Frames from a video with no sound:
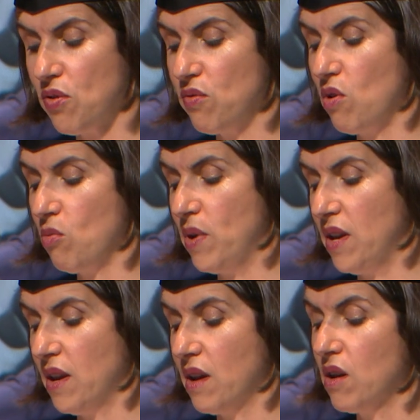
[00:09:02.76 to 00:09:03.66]
and
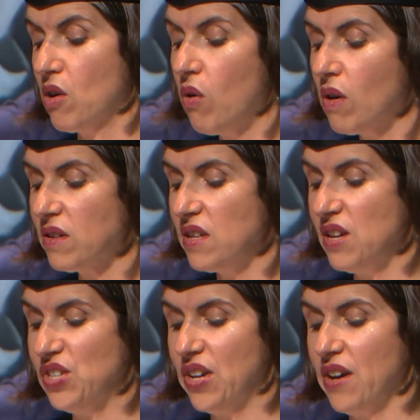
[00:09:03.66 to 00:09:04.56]
well-being, quality
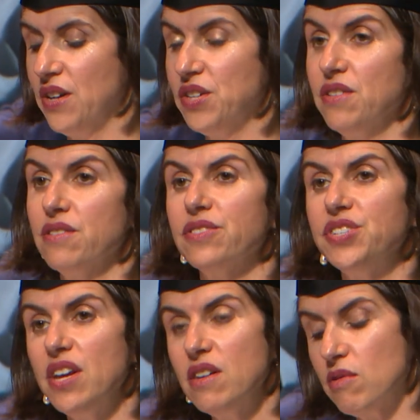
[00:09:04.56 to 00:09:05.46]
education,
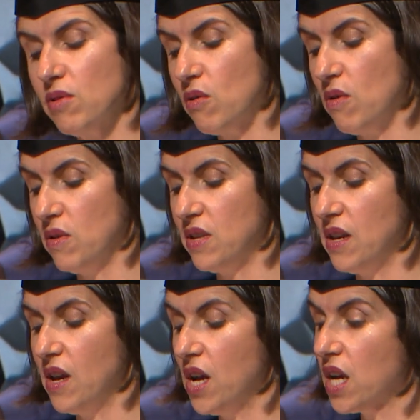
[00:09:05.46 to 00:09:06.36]
gender equality,
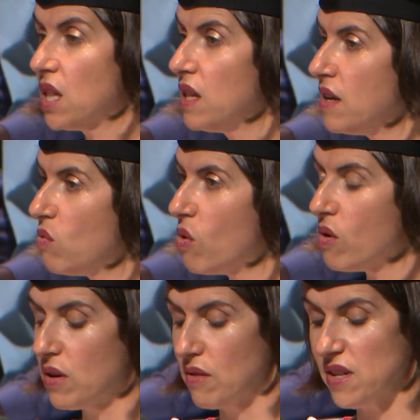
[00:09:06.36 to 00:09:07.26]
clean
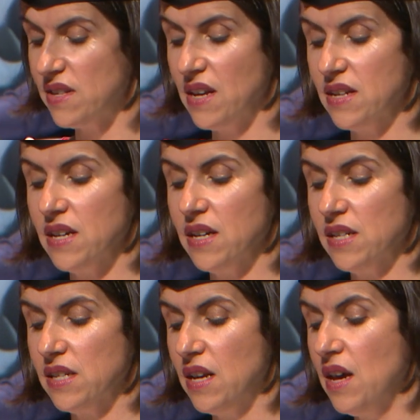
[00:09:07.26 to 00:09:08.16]
water and
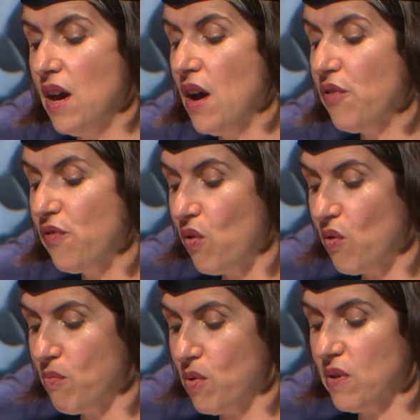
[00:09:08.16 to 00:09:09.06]
sanitation,
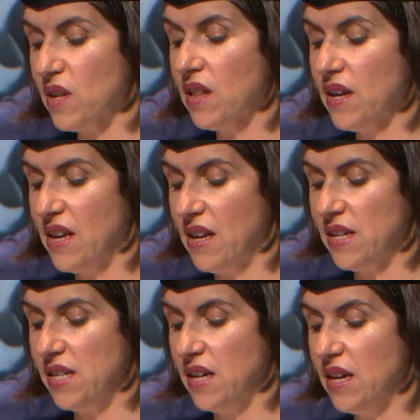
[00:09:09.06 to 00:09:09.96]
affordable and clean
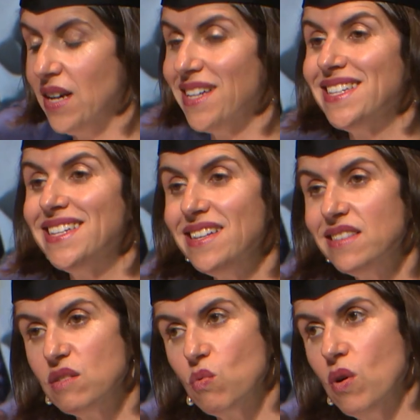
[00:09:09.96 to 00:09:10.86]
energy,
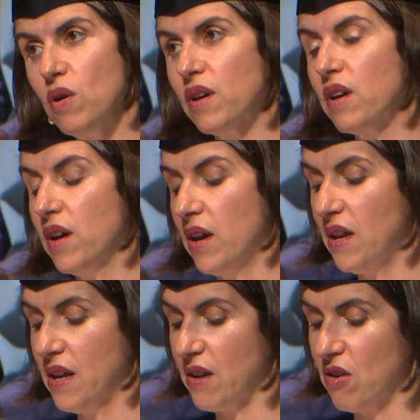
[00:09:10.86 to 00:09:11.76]
decent work
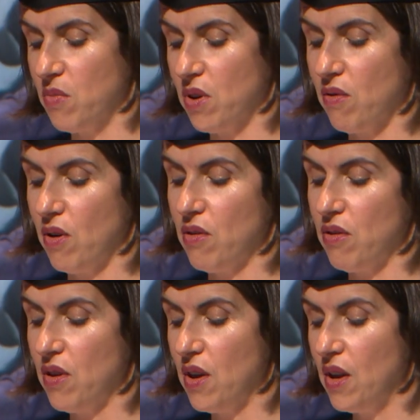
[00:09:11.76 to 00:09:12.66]
and economic
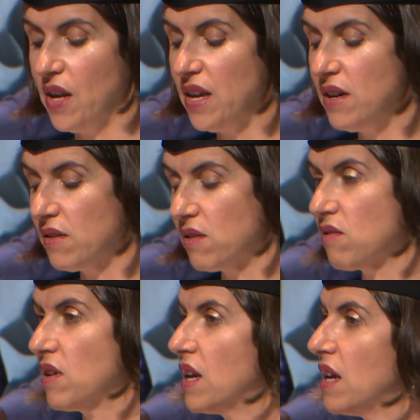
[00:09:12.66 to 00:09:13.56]
growth,
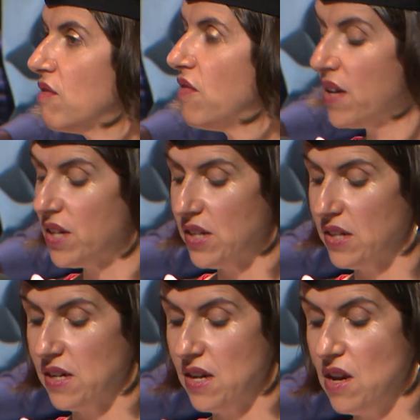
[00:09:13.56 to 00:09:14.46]
industry,
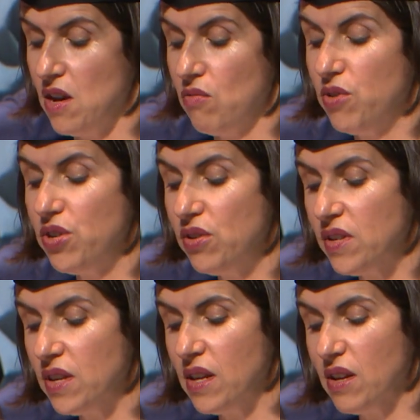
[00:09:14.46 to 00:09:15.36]
innovation,
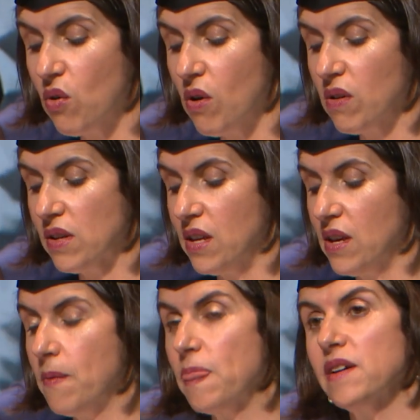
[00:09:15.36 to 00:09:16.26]
reducing inequality,
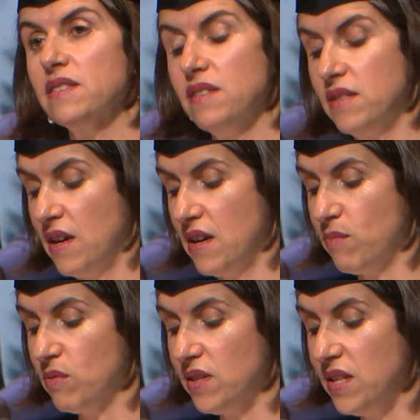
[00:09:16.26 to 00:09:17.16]

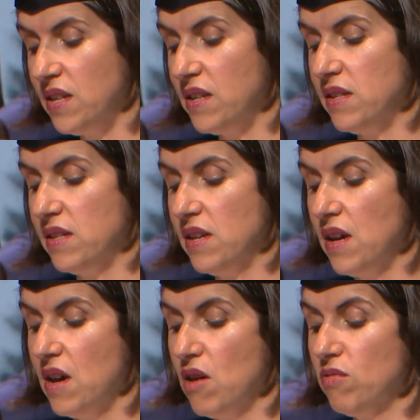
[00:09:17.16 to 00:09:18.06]
sustainable cities,
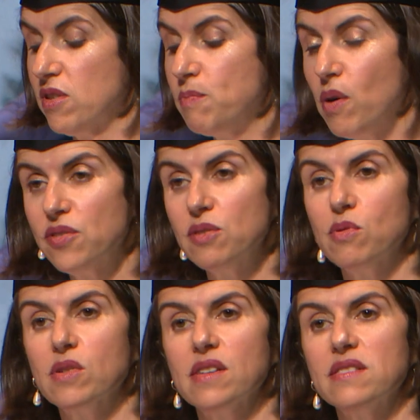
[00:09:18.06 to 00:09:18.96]

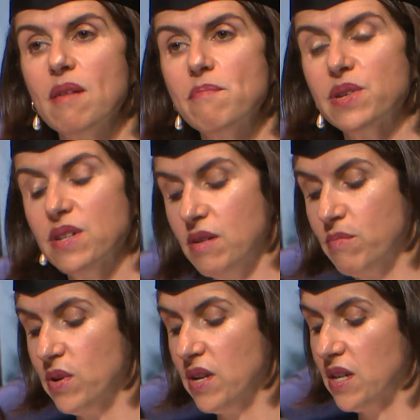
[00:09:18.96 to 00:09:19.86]
responsible consumption and
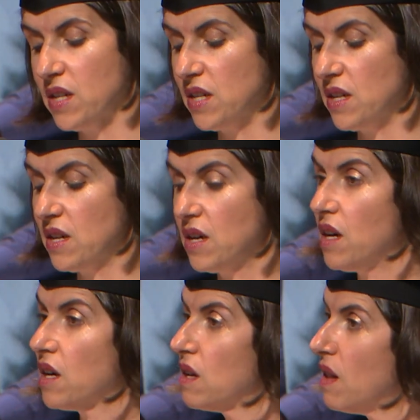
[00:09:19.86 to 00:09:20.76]
production,
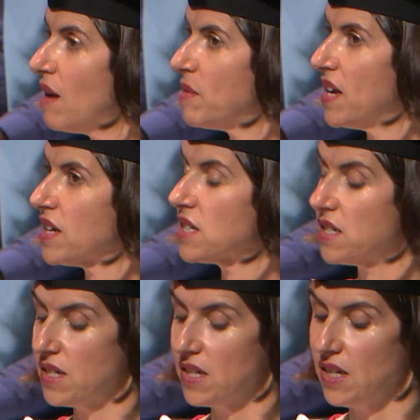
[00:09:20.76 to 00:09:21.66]
climate
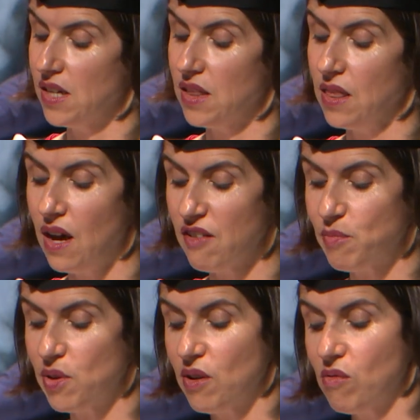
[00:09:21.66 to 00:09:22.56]
action, life
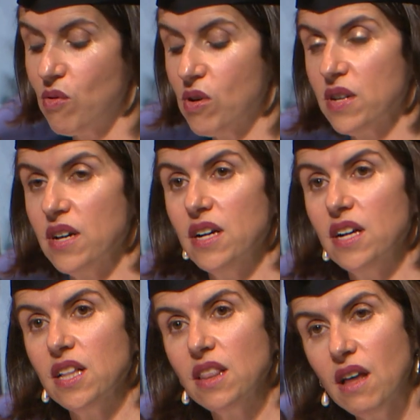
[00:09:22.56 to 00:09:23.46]
below water,
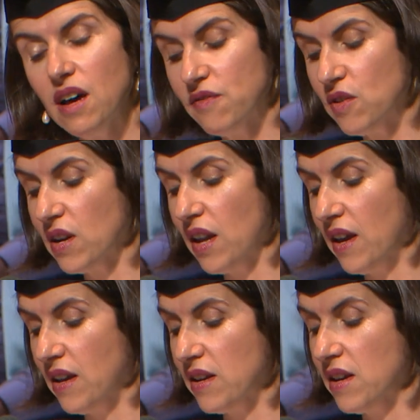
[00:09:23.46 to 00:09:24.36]
life on
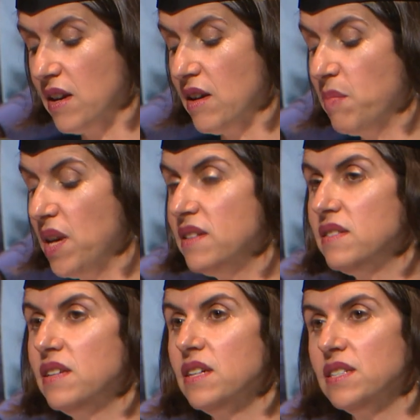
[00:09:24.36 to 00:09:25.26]
land,
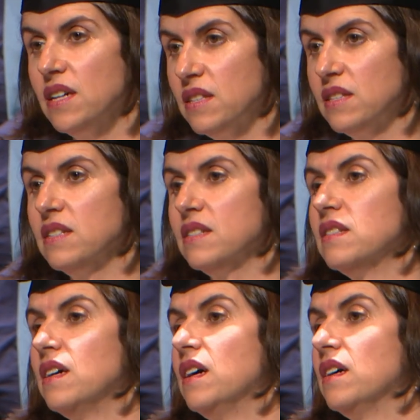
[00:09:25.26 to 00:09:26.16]
peace, justice
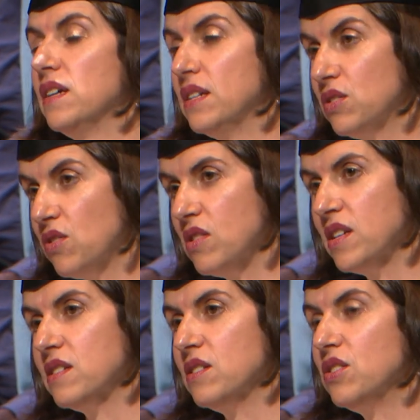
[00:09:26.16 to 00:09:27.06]
and strong
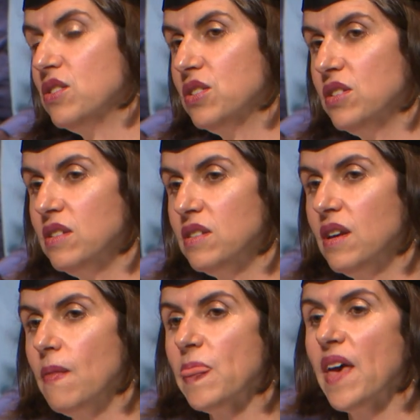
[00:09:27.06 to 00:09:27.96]
institutions
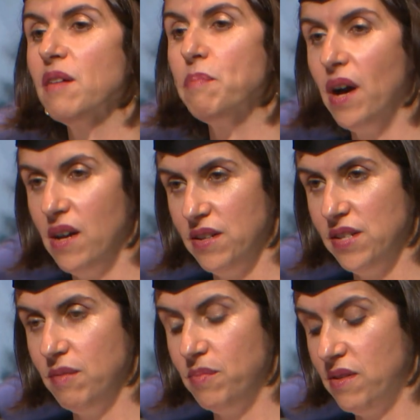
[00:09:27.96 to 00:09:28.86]
and
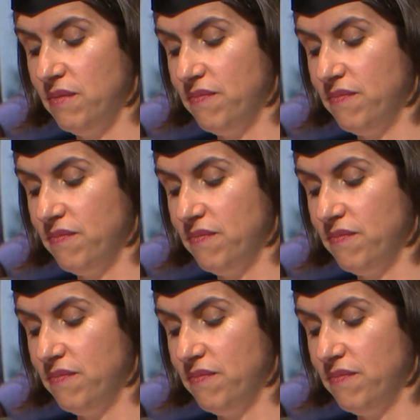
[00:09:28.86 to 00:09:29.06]
partnerships.